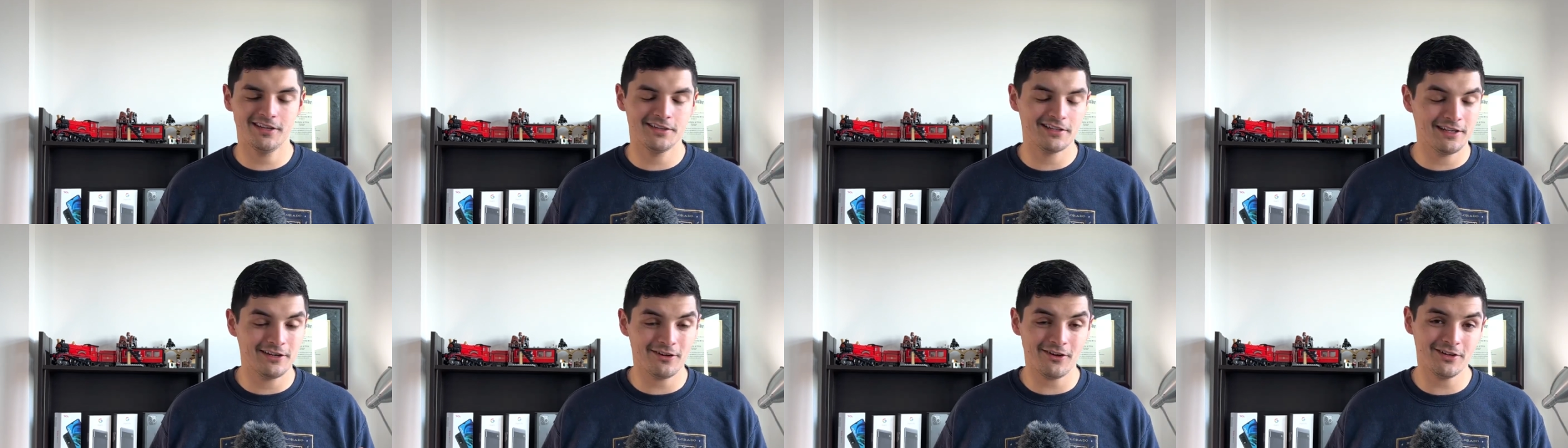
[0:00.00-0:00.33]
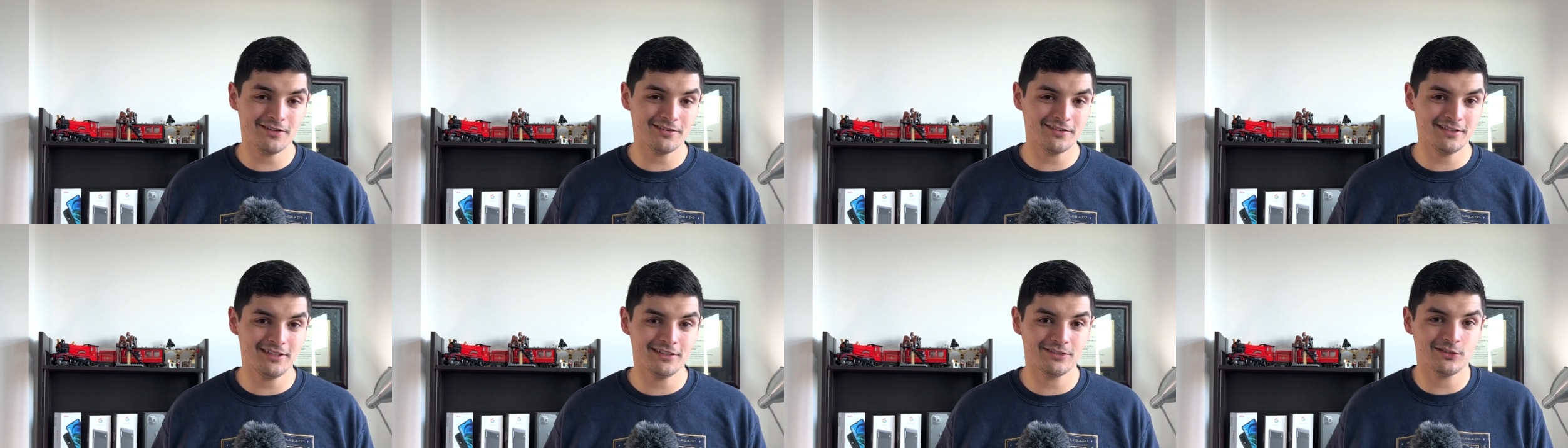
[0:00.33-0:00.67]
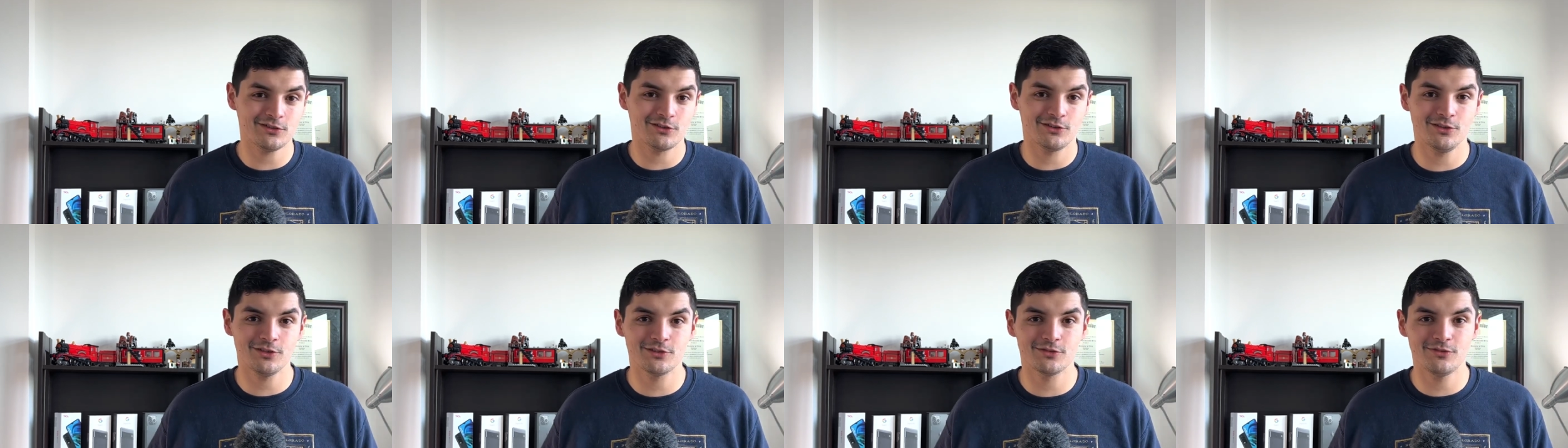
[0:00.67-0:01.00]
and honestly, it just
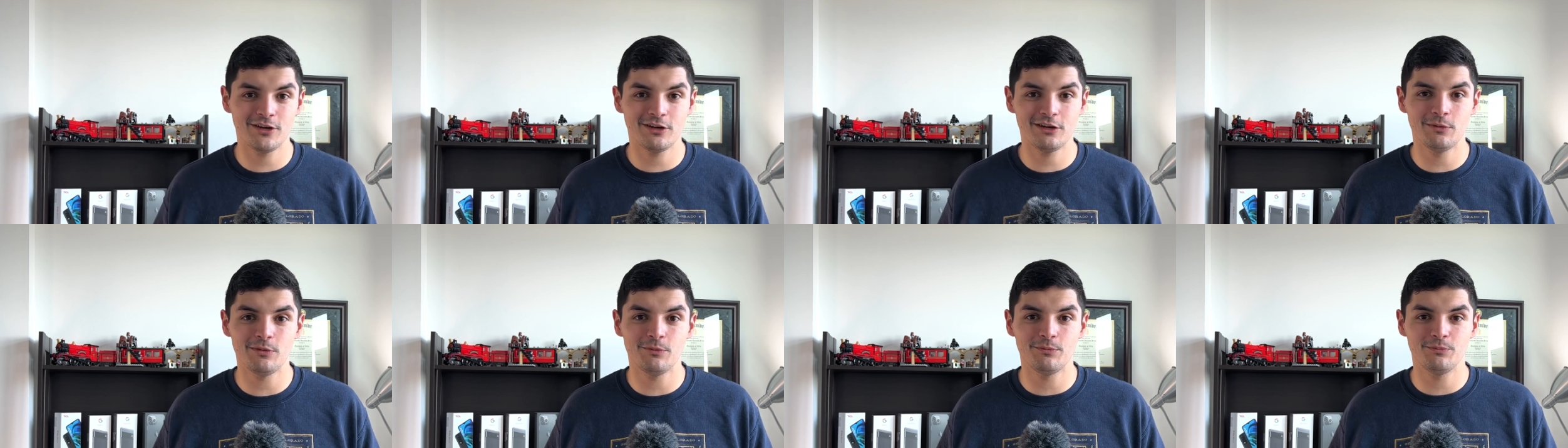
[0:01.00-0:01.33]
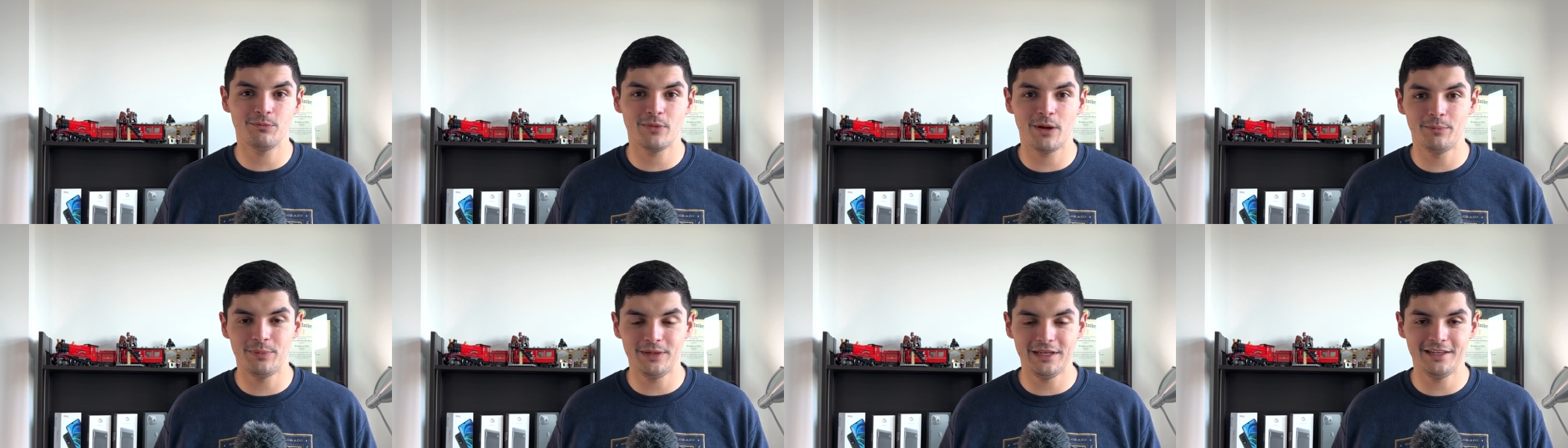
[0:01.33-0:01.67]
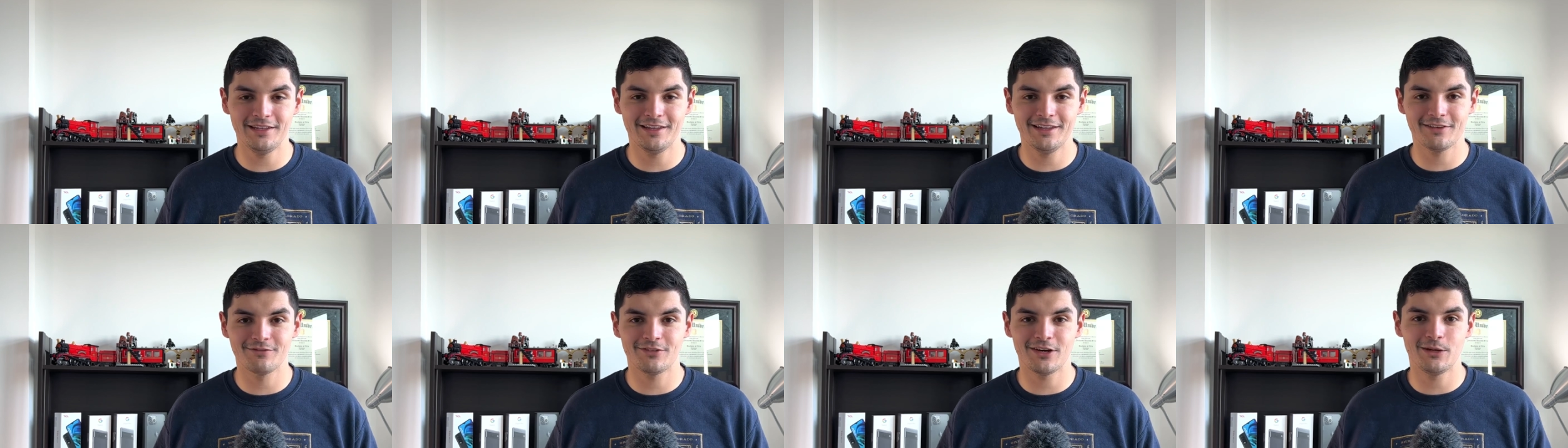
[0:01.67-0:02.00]
looks very
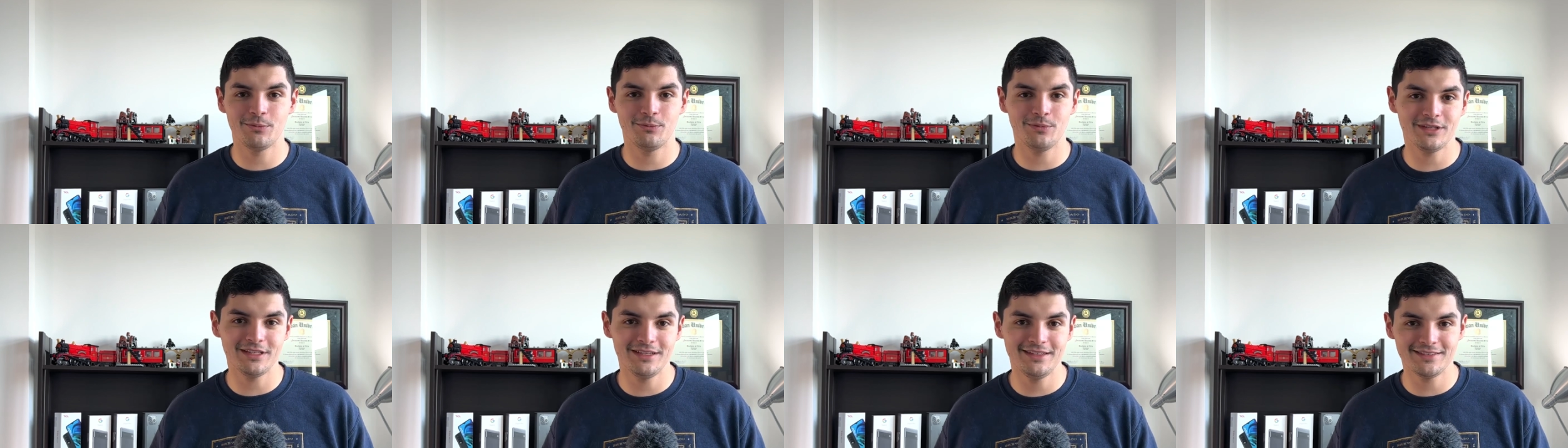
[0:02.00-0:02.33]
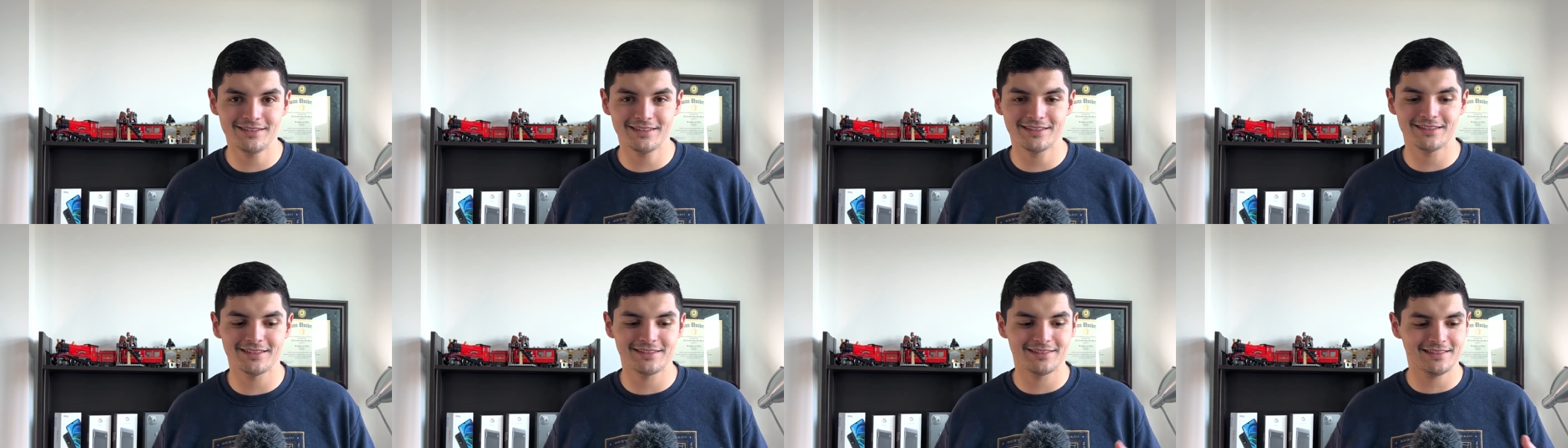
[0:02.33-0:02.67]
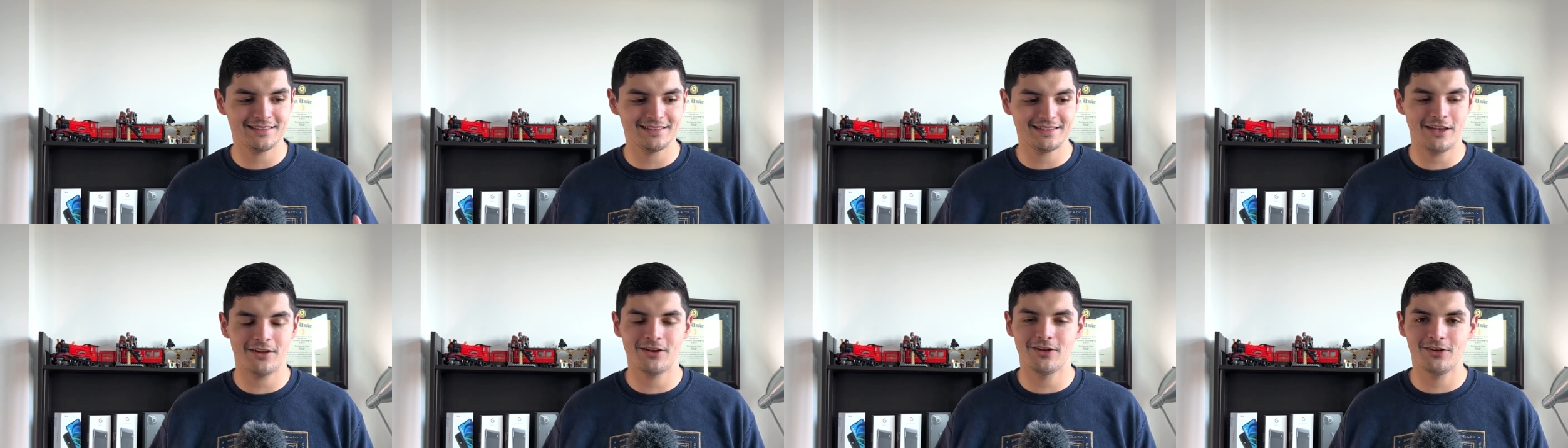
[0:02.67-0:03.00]
appealing and very pleasing to sit
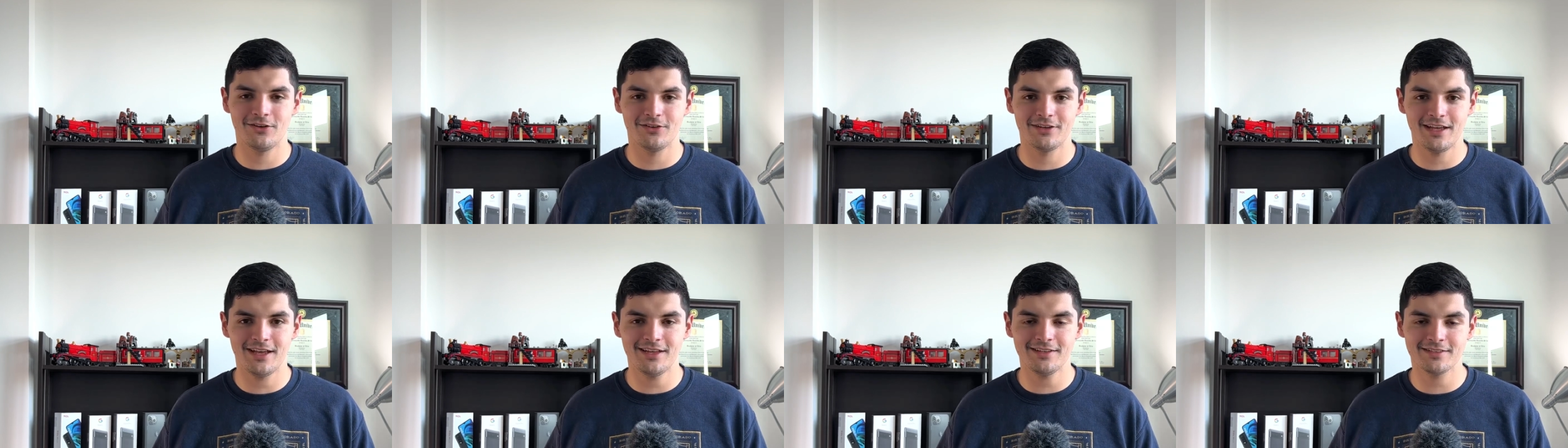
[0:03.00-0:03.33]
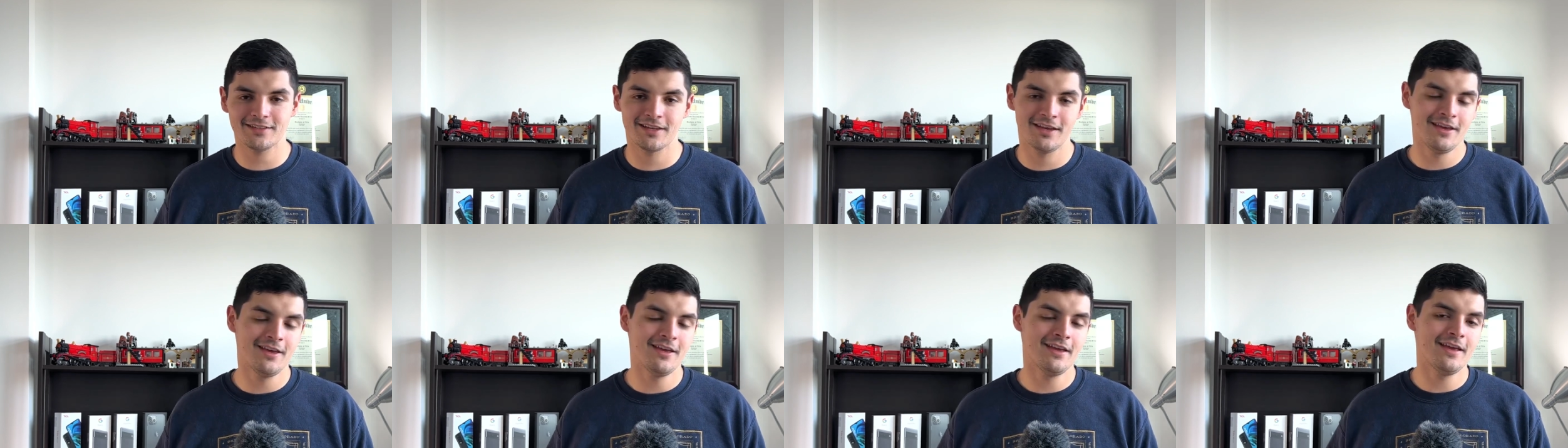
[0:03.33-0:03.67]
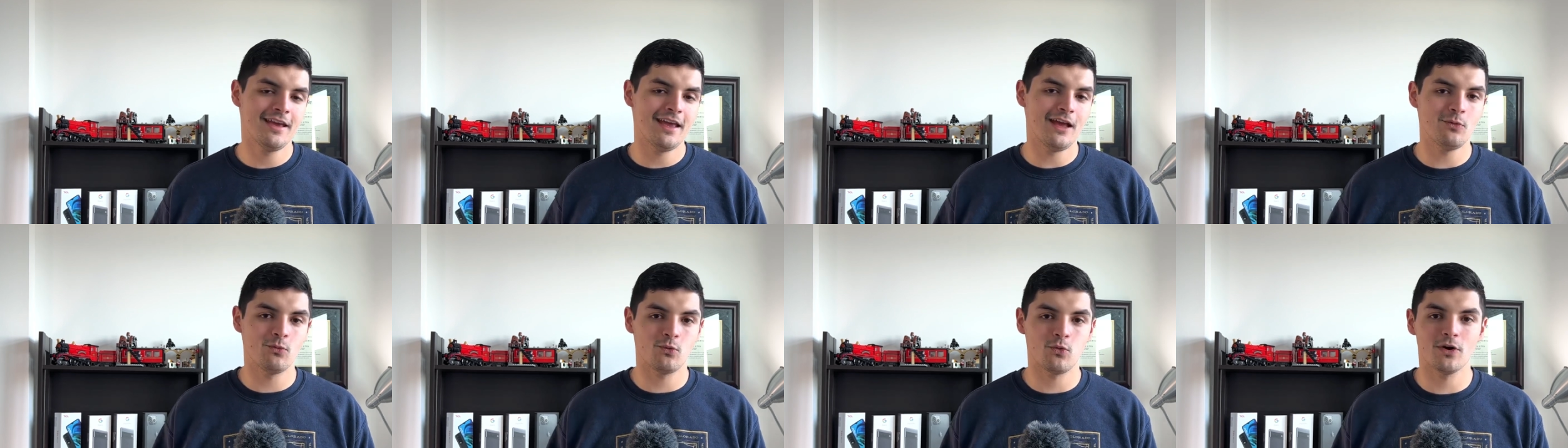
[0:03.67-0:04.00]
down at your desk
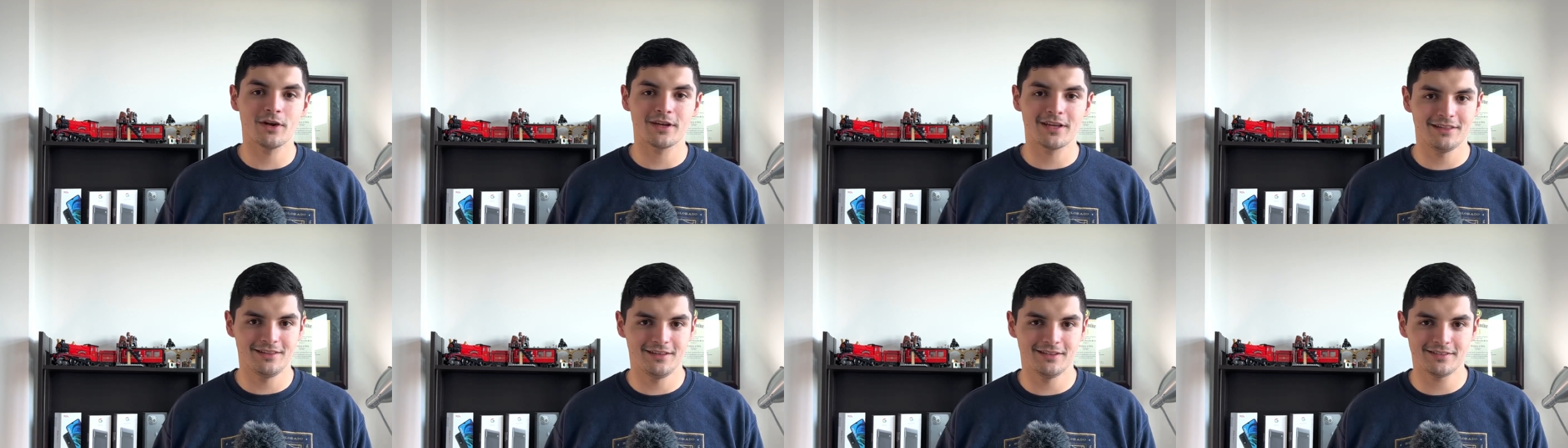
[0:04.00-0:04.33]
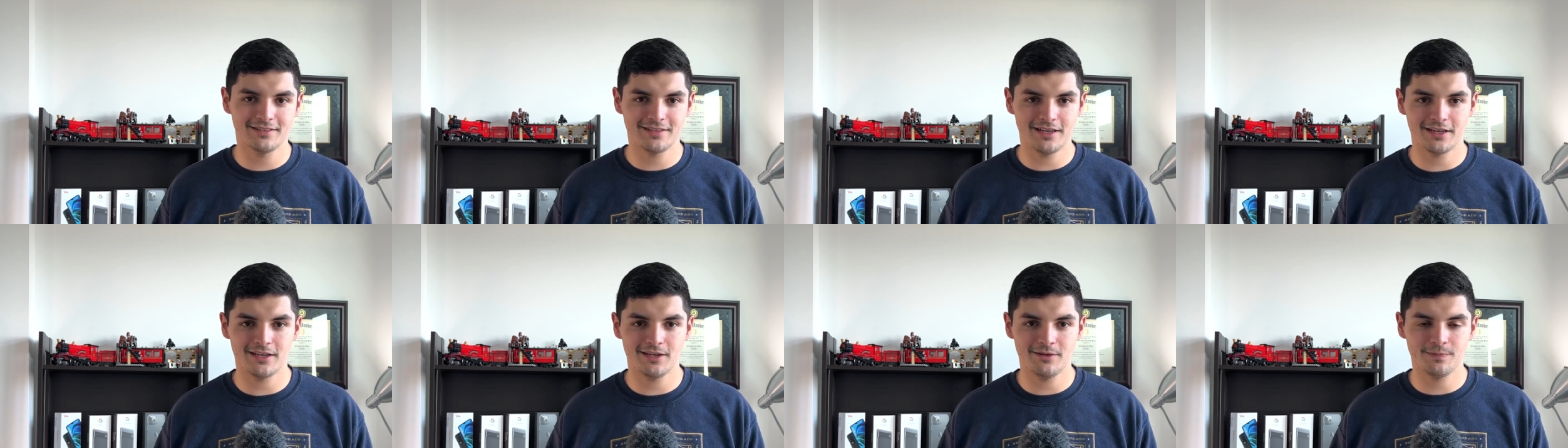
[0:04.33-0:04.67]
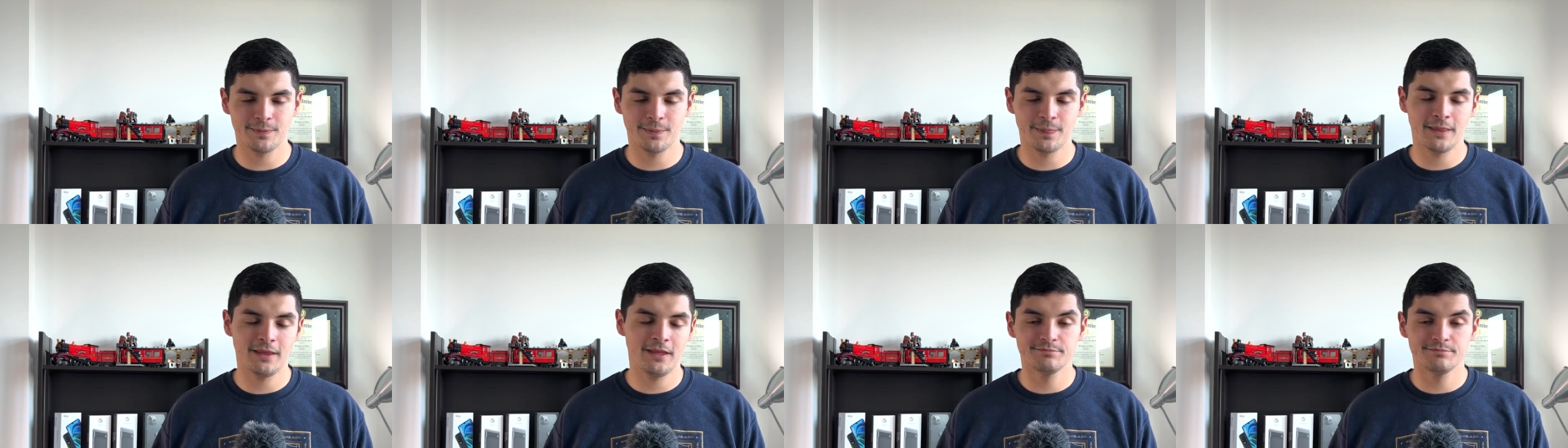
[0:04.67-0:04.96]
and work in this setup.